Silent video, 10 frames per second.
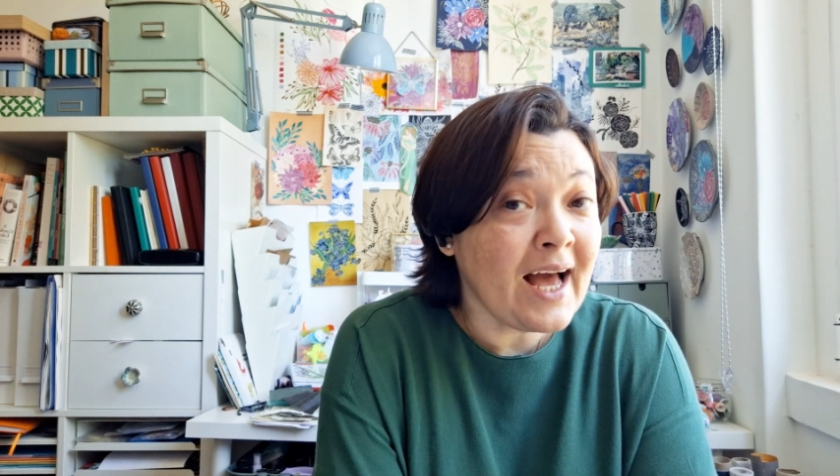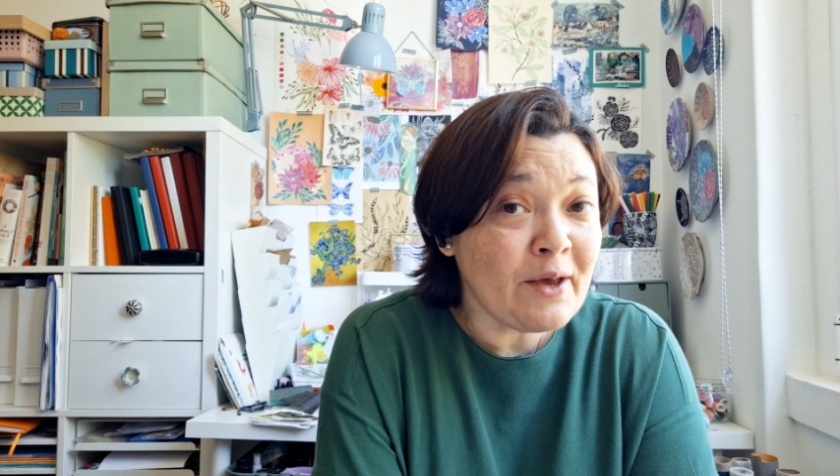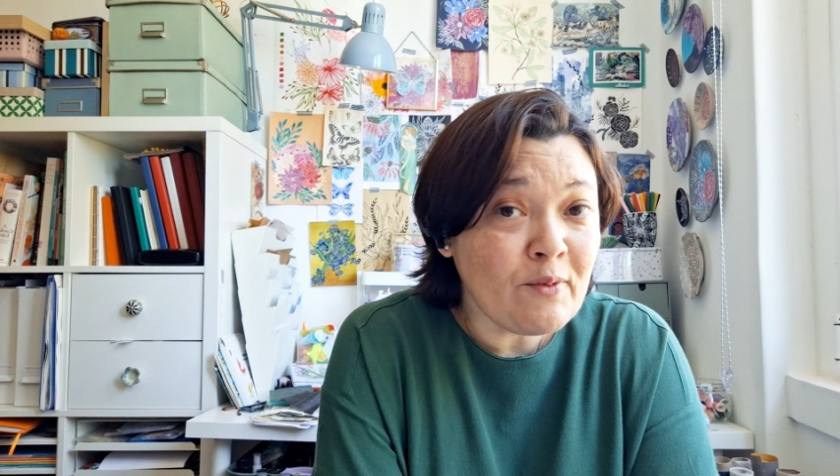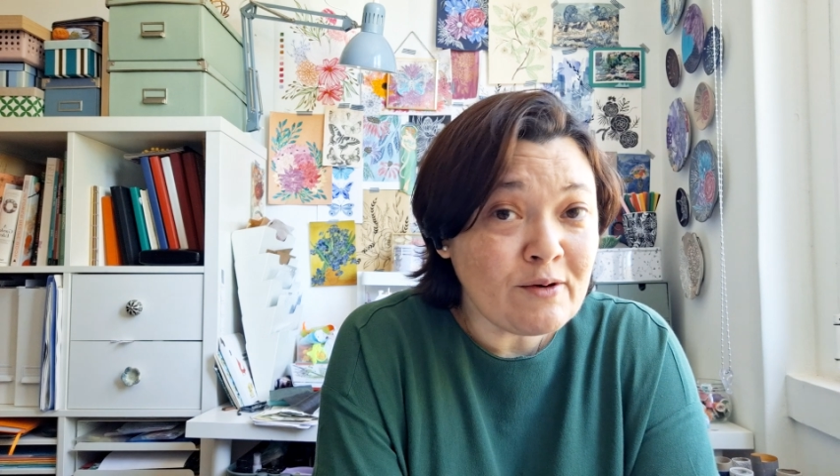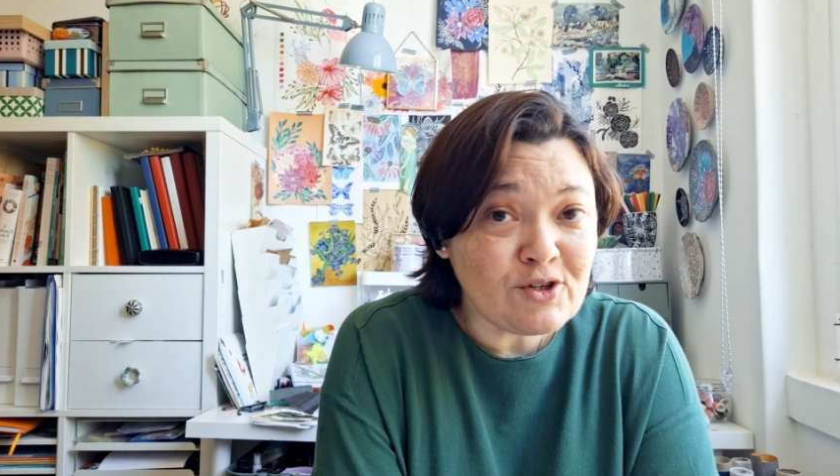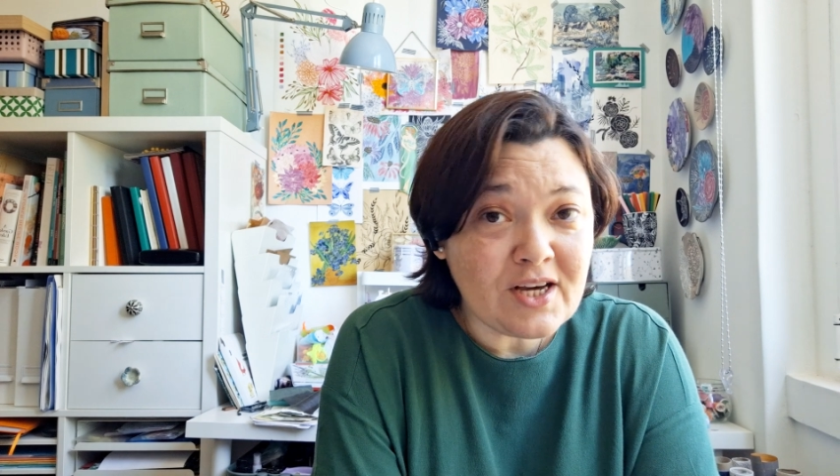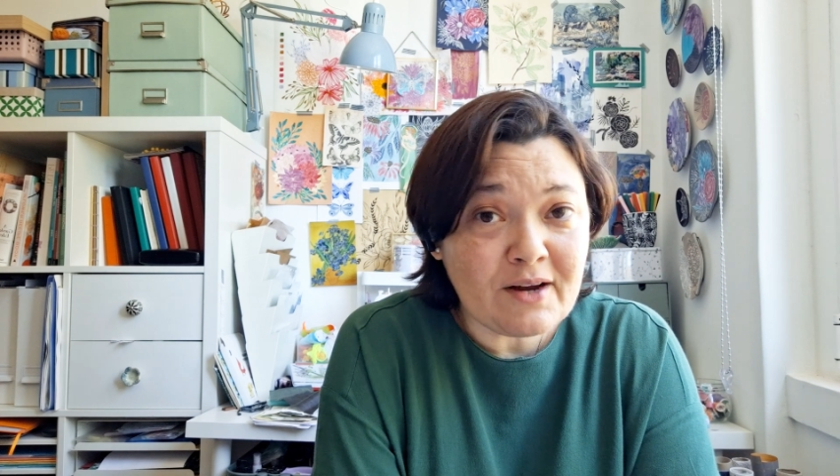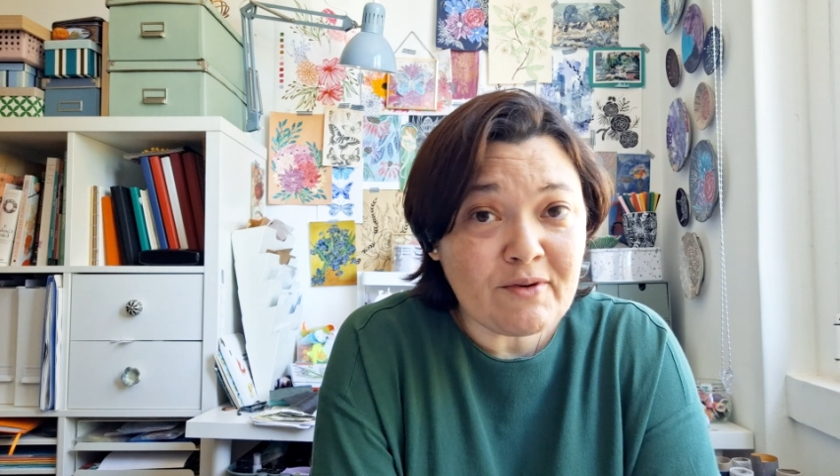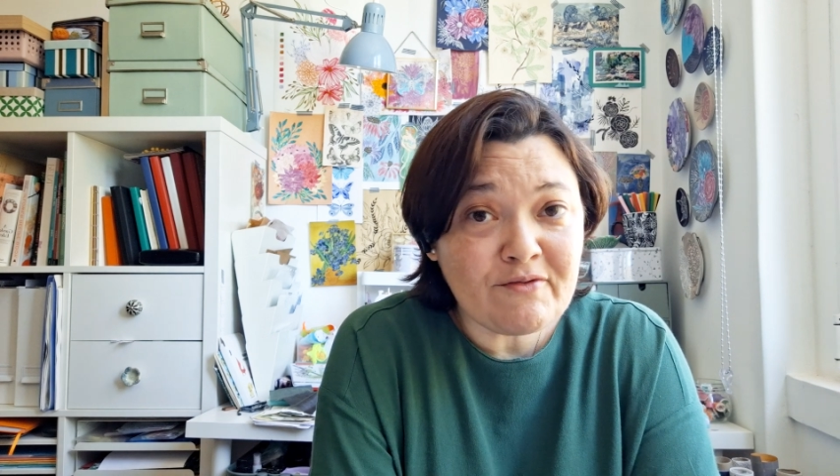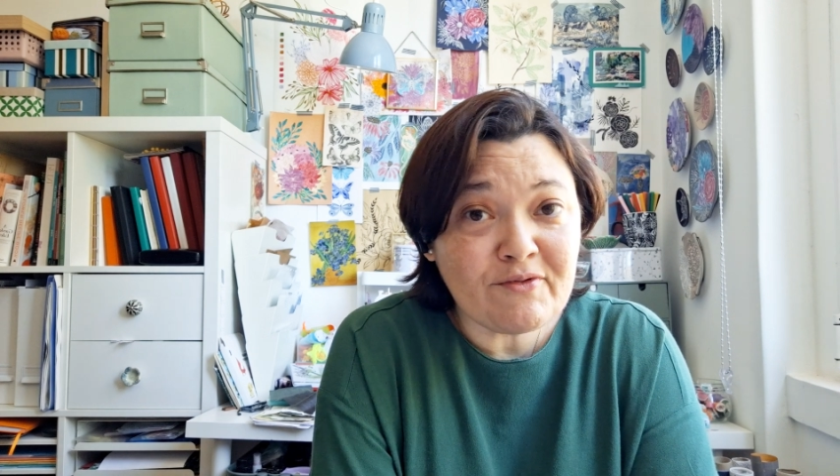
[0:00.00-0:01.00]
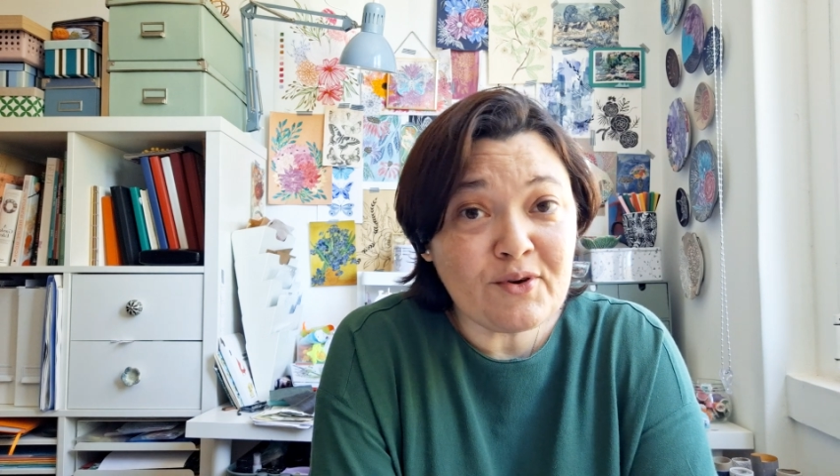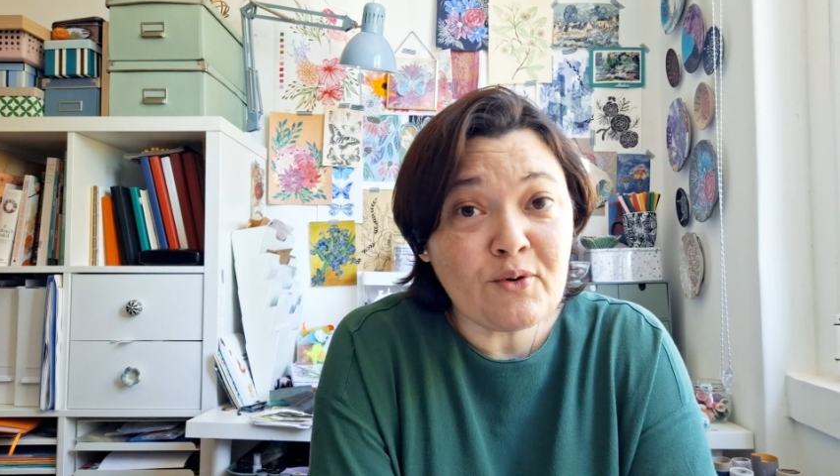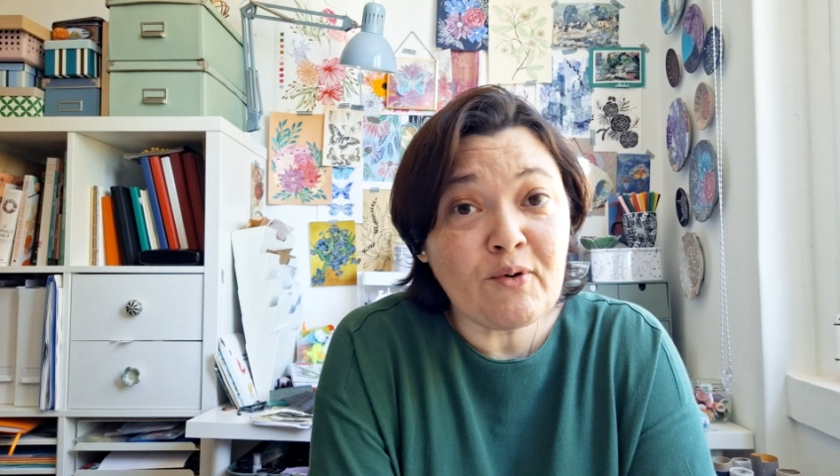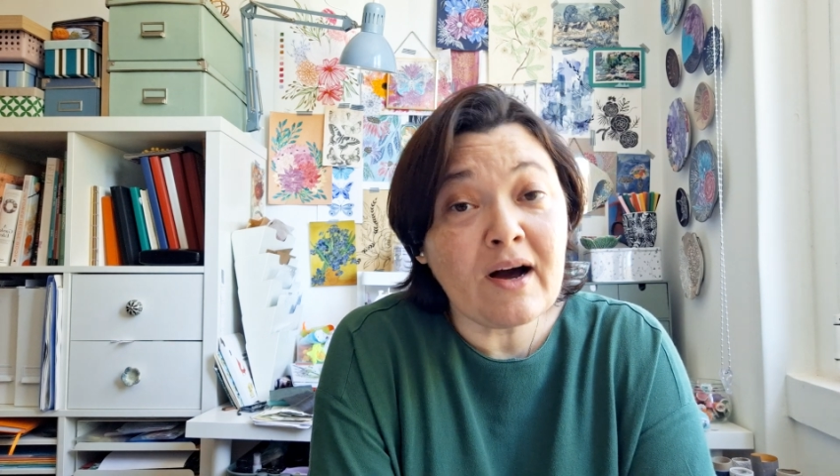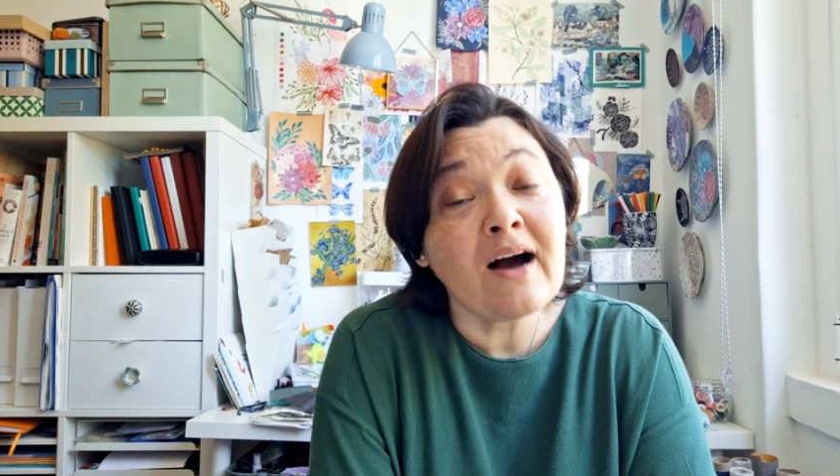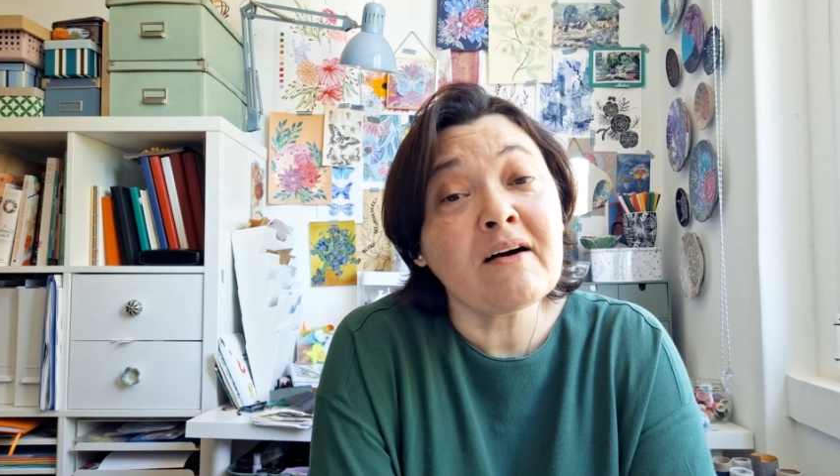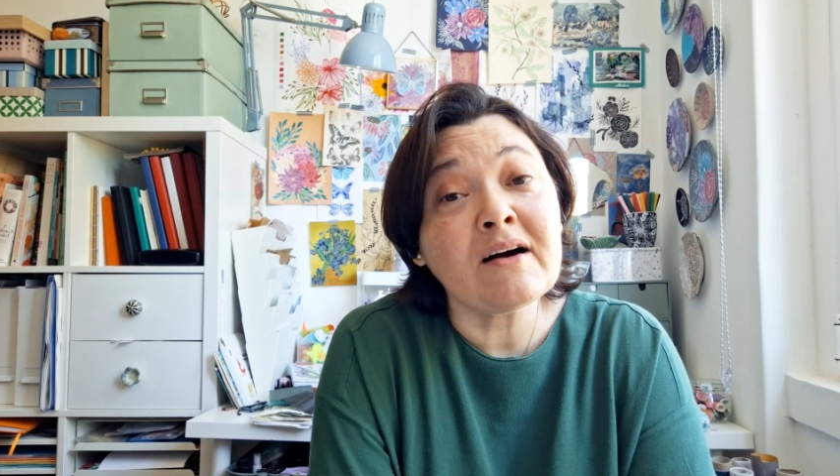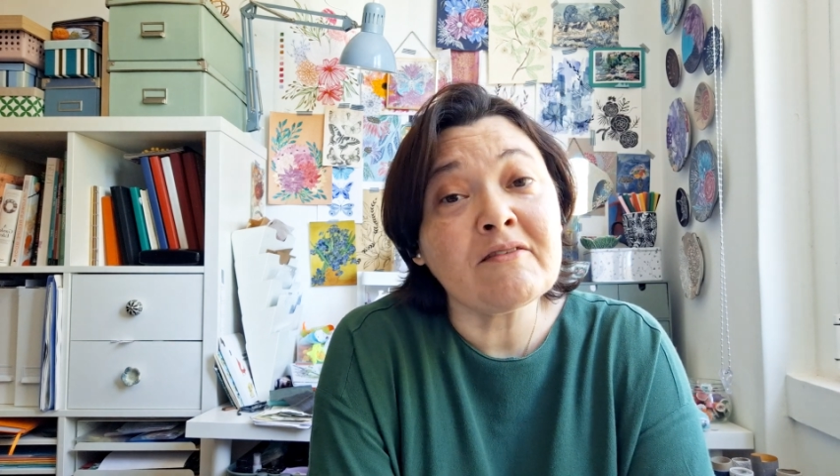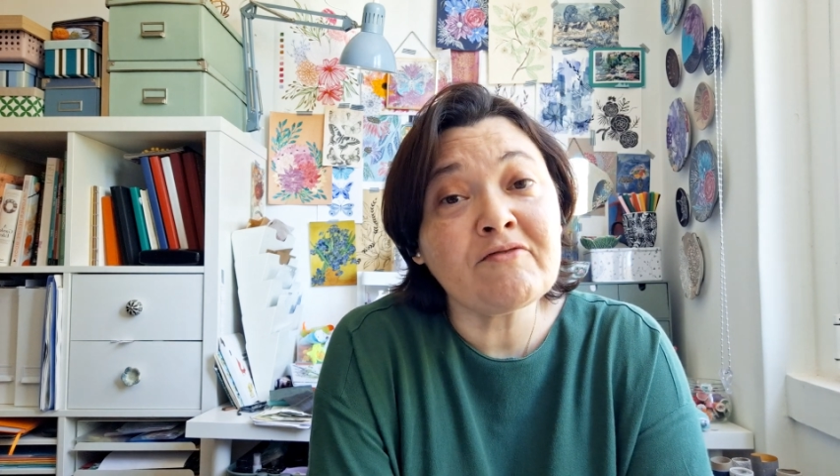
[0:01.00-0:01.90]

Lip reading: I will share with you a